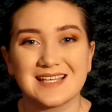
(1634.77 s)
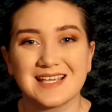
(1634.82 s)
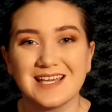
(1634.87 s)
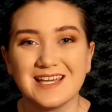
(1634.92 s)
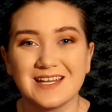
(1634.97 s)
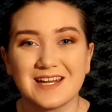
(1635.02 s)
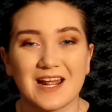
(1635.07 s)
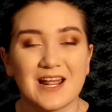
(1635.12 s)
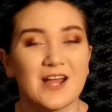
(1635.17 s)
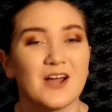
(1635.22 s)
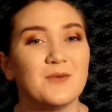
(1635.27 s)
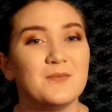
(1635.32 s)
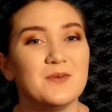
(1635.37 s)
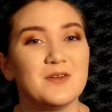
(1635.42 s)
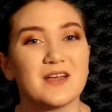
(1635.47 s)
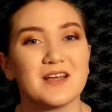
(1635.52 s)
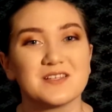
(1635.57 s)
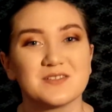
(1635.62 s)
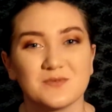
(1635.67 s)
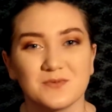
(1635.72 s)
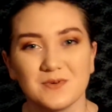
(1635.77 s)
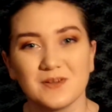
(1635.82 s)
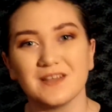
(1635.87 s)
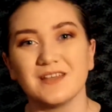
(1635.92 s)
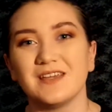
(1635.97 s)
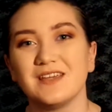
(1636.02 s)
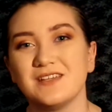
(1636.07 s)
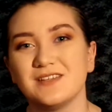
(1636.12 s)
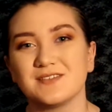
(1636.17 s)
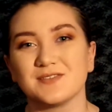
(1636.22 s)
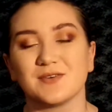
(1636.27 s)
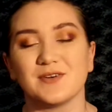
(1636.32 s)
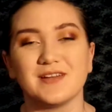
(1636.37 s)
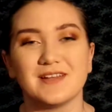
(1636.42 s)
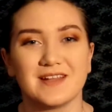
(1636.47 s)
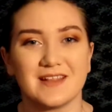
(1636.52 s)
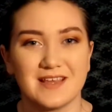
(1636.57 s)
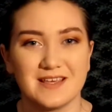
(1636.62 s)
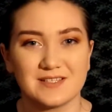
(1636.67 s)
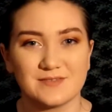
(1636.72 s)
it. I hope you guys really
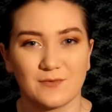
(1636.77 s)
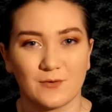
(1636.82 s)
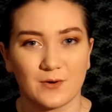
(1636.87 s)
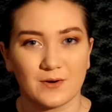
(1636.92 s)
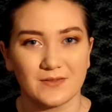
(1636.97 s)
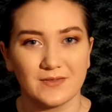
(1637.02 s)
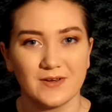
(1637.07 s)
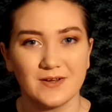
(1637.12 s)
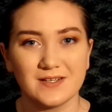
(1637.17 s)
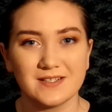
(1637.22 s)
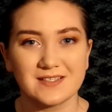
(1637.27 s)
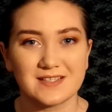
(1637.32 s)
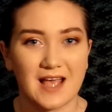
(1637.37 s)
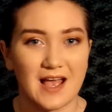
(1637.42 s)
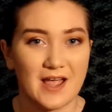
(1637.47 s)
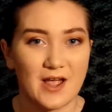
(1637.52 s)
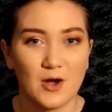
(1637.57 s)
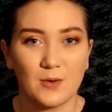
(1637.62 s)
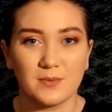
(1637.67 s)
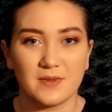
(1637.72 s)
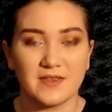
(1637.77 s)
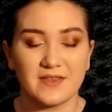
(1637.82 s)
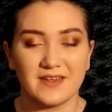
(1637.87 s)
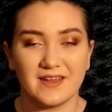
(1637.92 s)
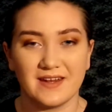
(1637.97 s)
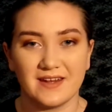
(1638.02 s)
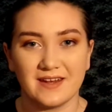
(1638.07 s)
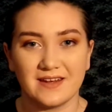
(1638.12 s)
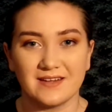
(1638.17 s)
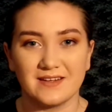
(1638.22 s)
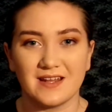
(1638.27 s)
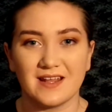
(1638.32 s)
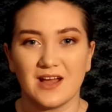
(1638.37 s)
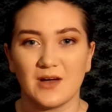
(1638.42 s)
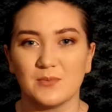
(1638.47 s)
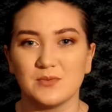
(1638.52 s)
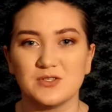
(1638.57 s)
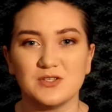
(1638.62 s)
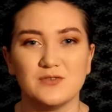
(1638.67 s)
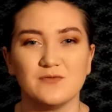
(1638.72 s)
enjoyed these 4 looks. I hope that it
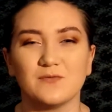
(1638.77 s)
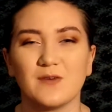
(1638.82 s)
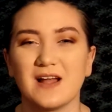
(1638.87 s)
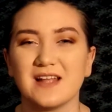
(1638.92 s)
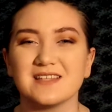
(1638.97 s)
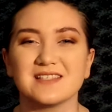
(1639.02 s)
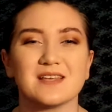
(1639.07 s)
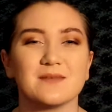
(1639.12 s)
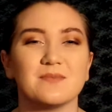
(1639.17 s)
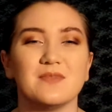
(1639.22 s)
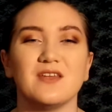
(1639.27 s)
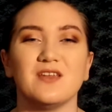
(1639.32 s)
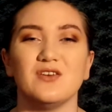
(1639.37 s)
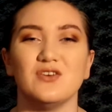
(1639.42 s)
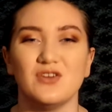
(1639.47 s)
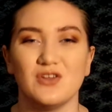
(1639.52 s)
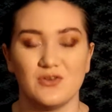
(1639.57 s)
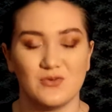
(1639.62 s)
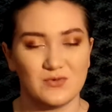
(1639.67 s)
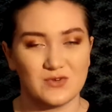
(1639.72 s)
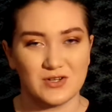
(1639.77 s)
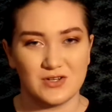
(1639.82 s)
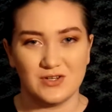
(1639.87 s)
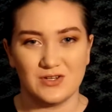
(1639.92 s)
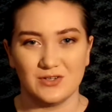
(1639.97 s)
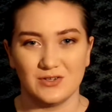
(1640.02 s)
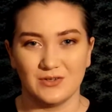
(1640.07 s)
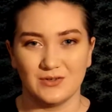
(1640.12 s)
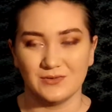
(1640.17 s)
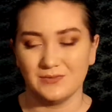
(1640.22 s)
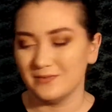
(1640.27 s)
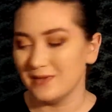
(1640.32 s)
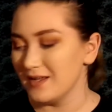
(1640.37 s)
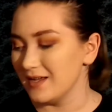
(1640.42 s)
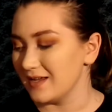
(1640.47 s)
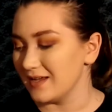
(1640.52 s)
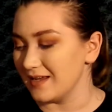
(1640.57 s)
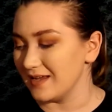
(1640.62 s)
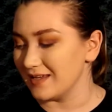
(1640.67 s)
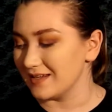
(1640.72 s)
helped you find something new to do.
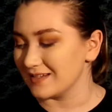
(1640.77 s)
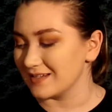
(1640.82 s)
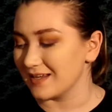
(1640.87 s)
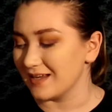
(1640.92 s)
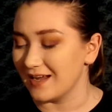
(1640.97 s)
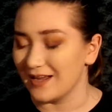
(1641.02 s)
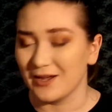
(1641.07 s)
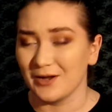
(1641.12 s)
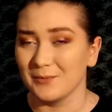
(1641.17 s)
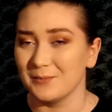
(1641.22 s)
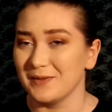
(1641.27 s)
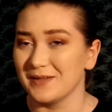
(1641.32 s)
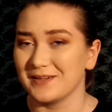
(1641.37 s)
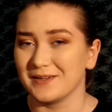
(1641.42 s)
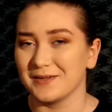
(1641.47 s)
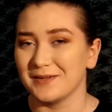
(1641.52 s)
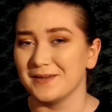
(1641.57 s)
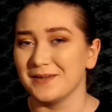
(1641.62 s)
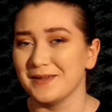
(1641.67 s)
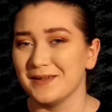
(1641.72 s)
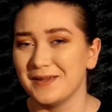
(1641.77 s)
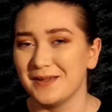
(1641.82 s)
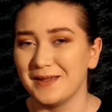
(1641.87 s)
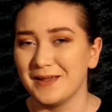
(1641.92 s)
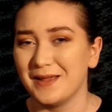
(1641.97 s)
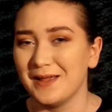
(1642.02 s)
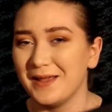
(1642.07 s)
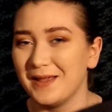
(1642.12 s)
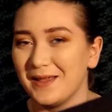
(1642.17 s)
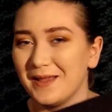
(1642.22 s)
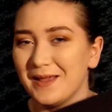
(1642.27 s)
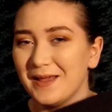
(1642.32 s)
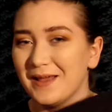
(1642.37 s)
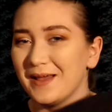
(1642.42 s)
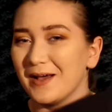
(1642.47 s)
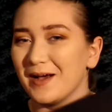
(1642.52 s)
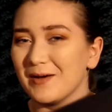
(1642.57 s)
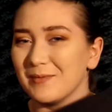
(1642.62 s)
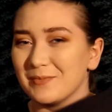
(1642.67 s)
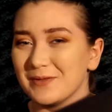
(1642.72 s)
And I hope it could
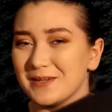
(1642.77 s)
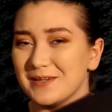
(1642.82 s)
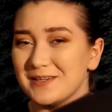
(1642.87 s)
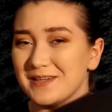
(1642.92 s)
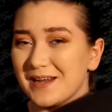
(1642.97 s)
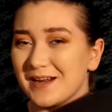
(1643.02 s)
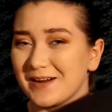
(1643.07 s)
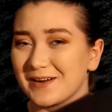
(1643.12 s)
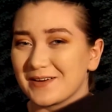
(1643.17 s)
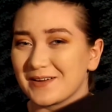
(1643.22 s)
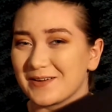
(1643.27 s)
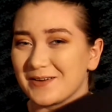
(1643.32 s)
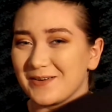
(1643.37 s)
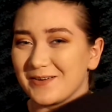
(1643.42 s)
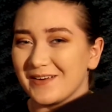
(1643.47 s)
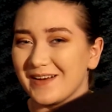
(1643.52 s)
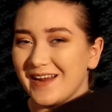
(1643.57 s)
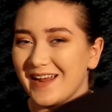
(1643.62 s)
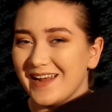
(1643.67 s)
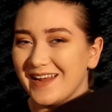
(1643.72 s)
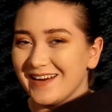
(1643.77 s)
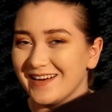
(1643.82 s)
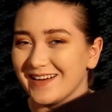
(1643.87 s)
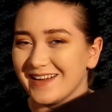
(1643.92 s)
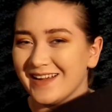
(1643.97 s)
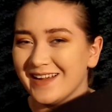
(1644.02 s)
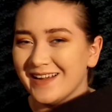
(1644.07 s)
help you dare to create.